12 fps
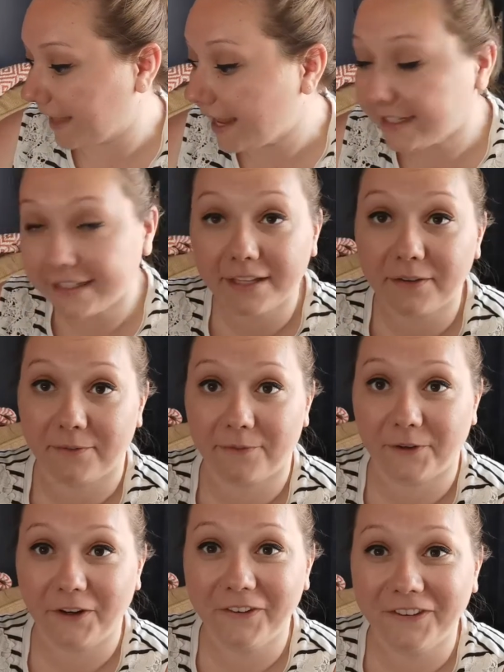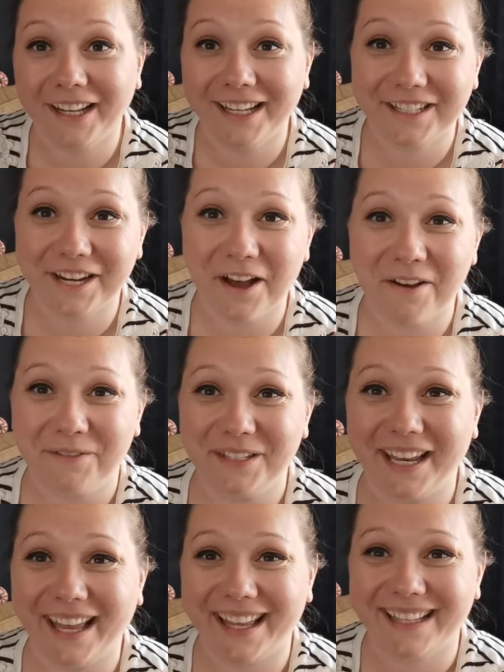That is it for finished
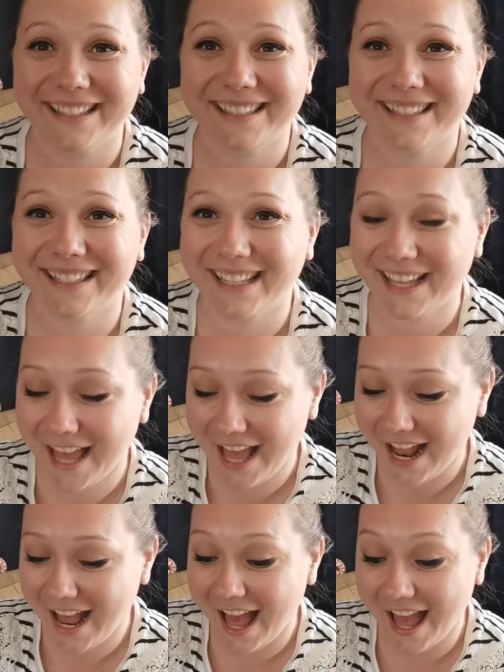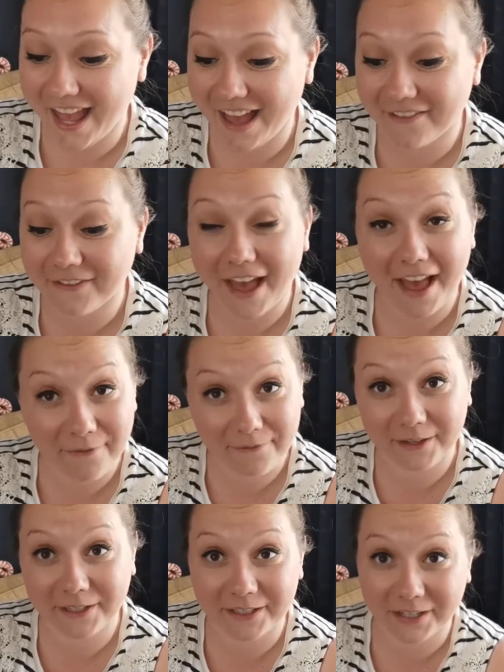objects. I have half
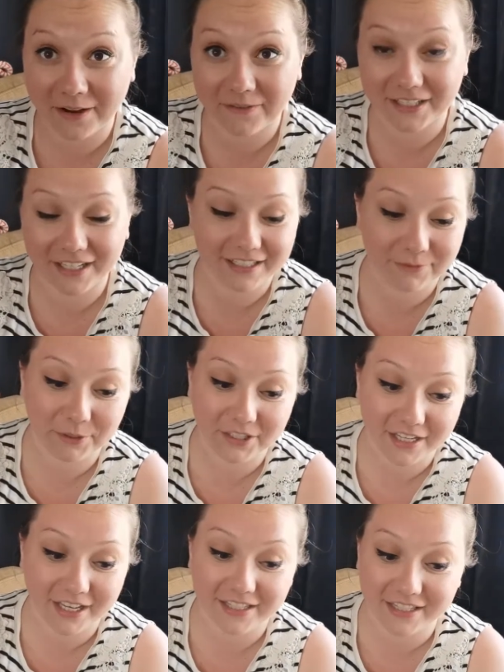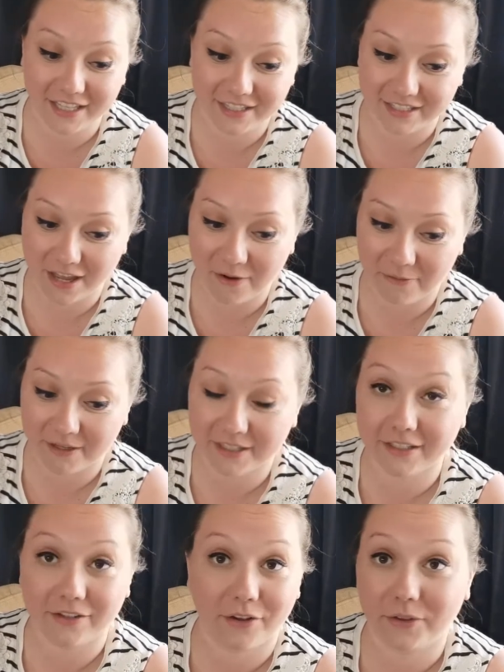finished objects, which I guess that sock
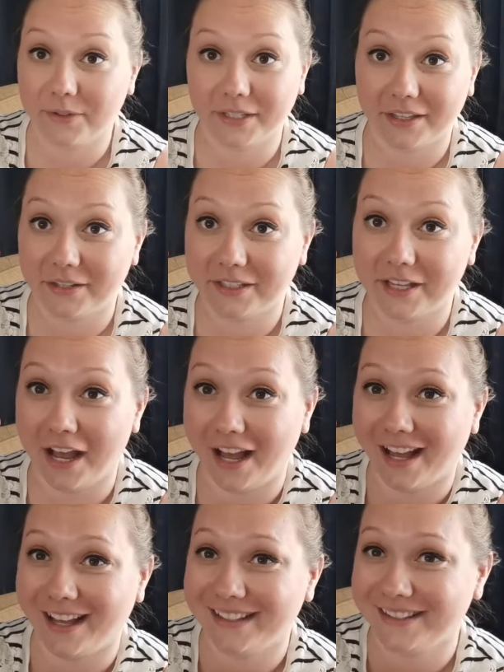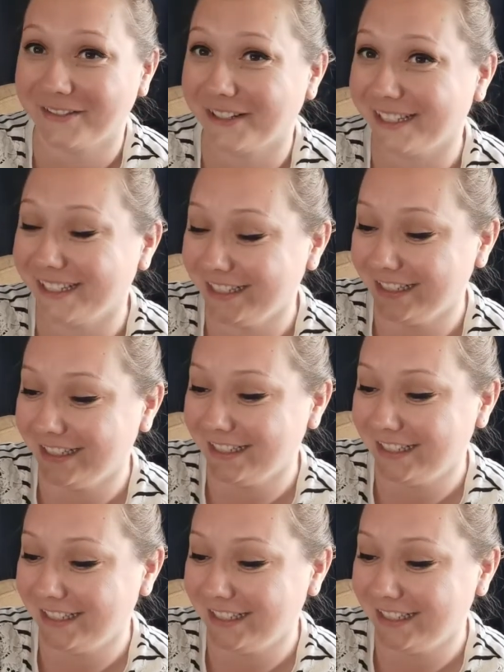was and all those other socks were.